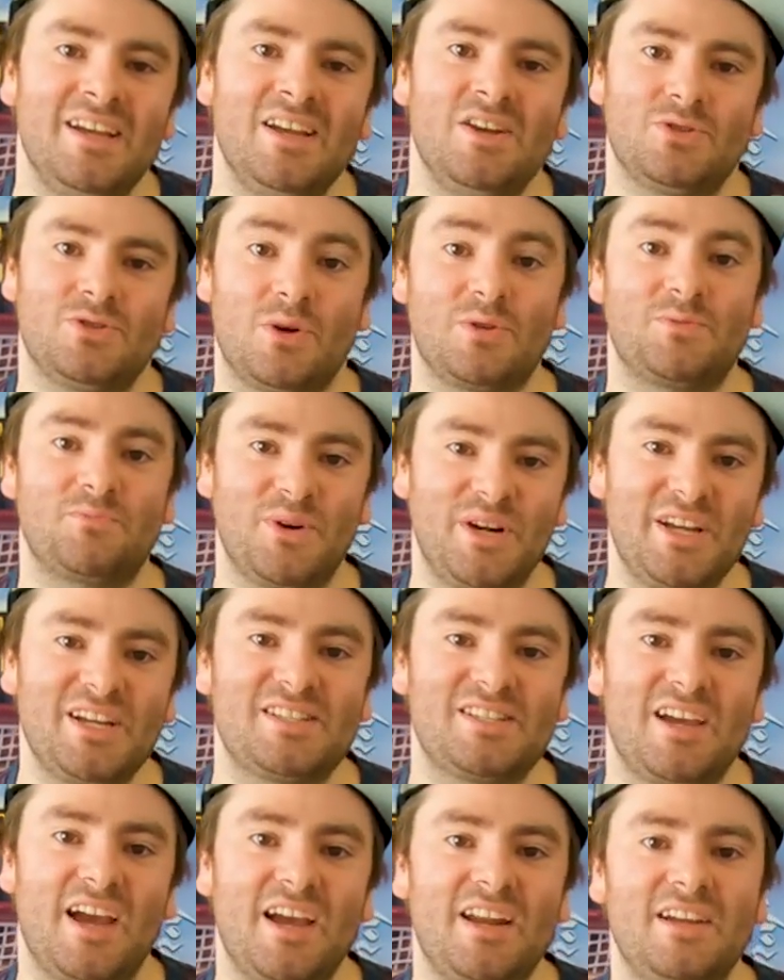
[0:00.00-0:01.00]
So I was pretty
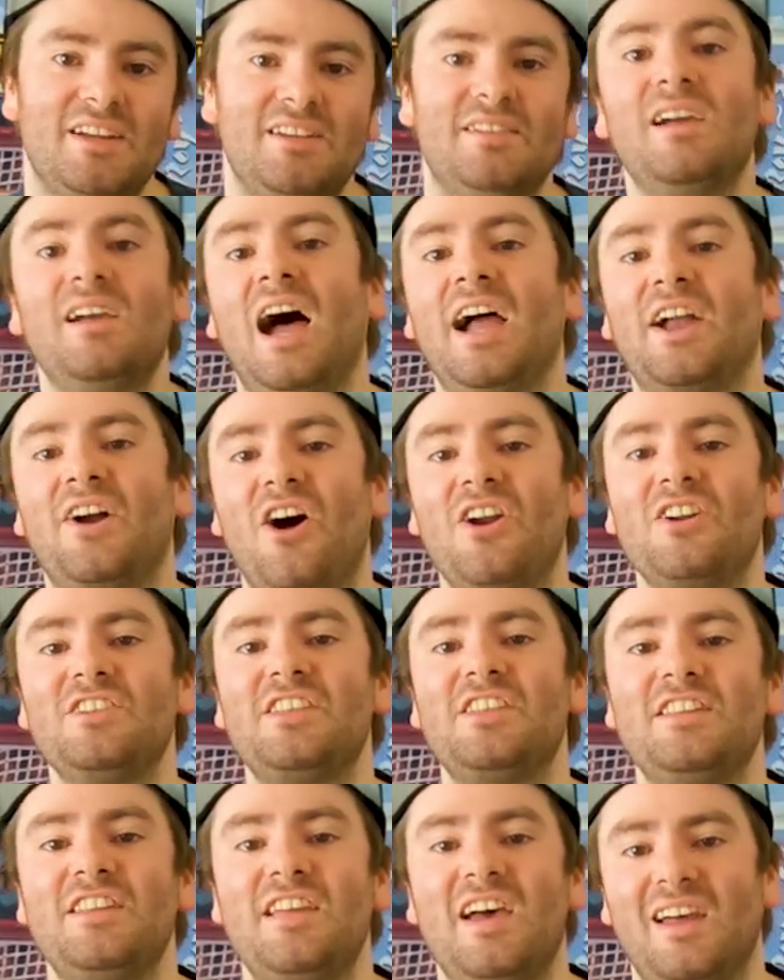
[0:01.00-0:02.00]
excited, I got into
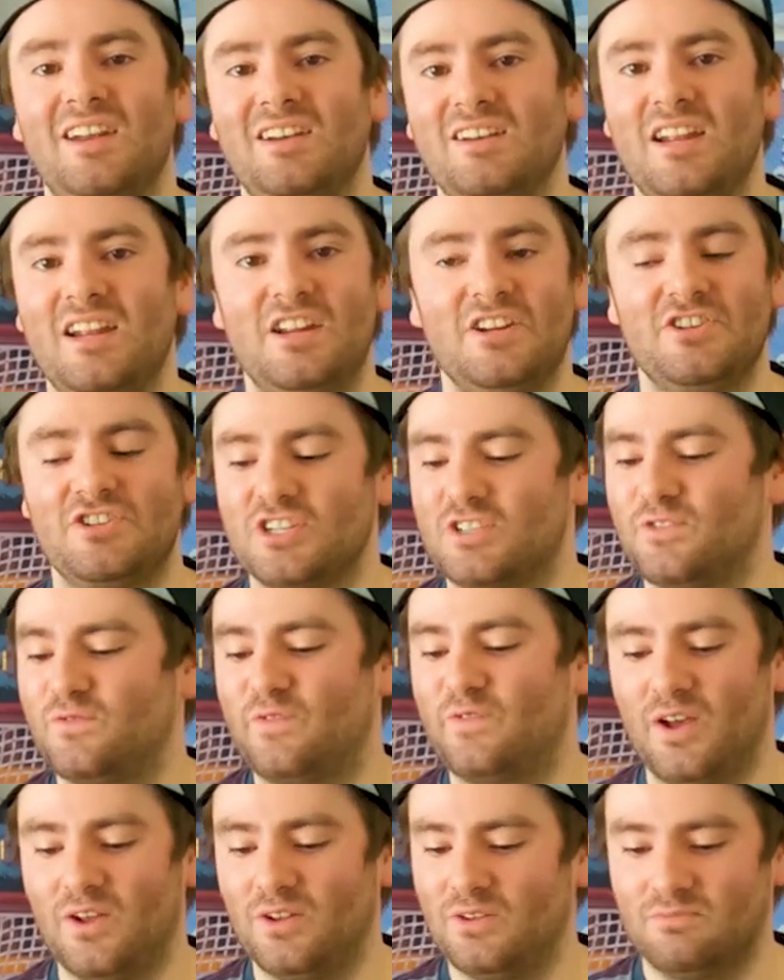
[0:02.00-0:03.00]
the net, and it just
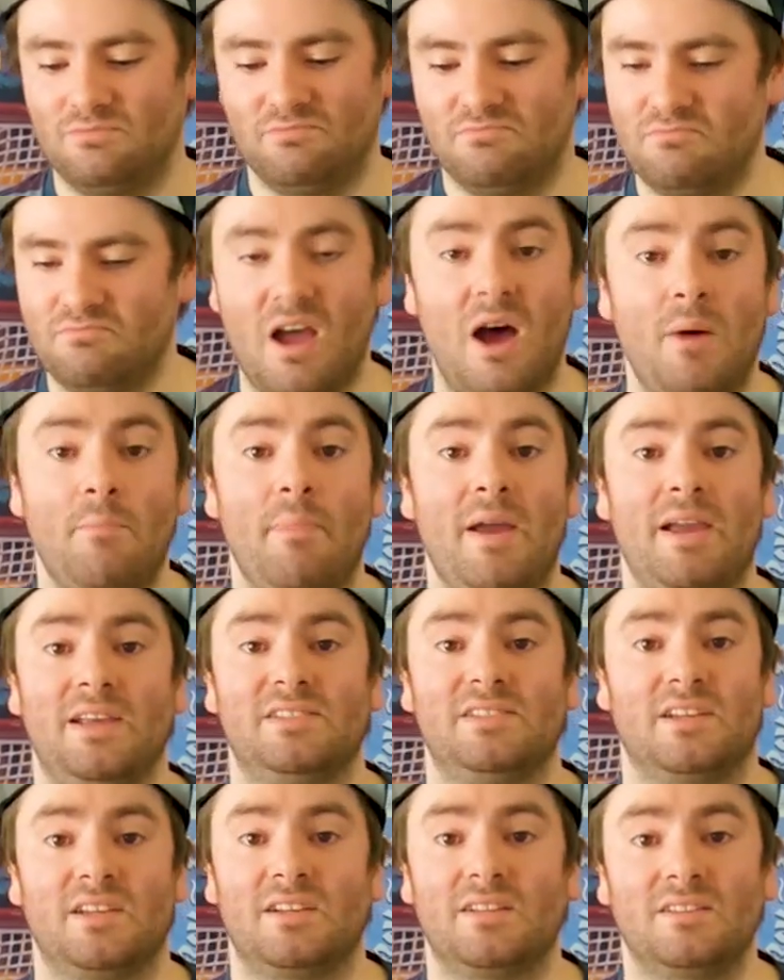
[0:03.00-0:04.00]
felt
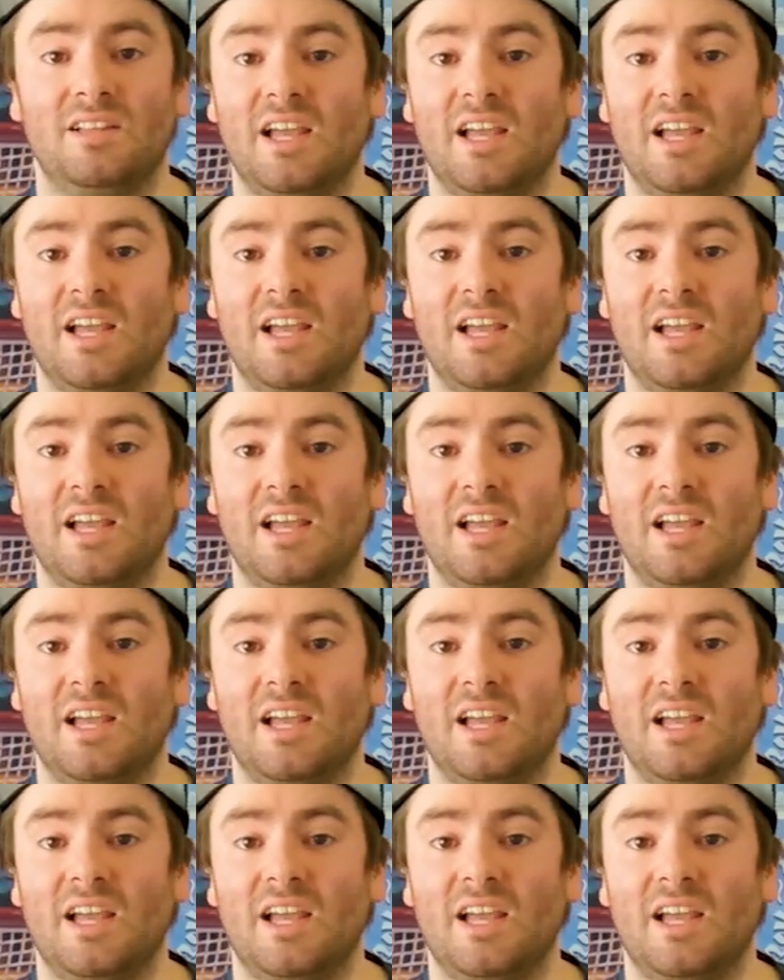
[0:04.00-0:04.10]
amazing.